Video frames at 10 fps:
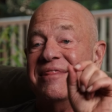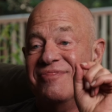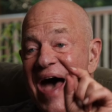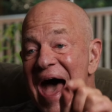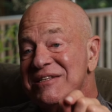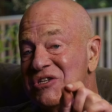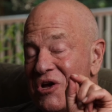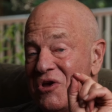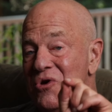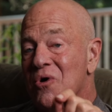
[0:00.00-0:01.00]

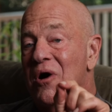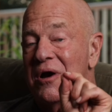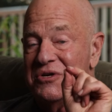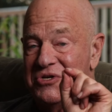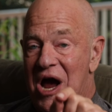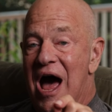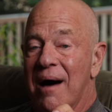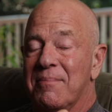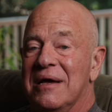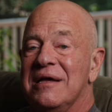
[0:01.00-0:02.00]
That's your
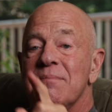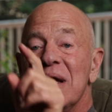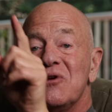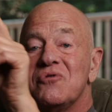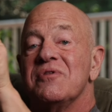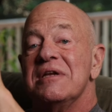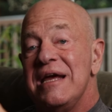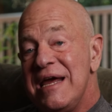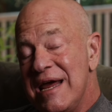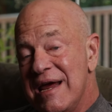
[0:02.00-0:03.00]
job, to make sure that
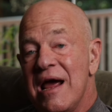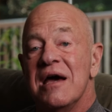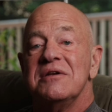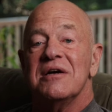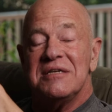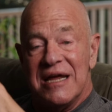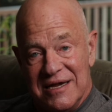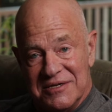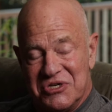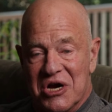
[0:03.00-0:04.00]
he does
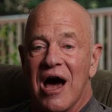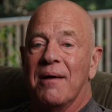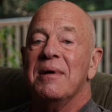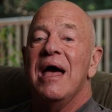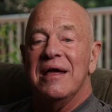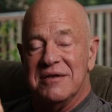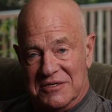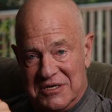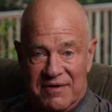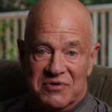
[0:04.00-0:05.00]
his job and
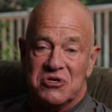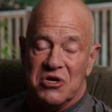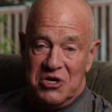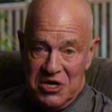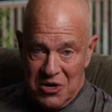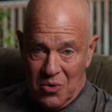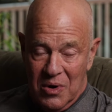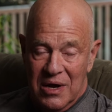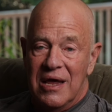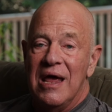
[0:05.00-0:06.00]
doesn't give it to you.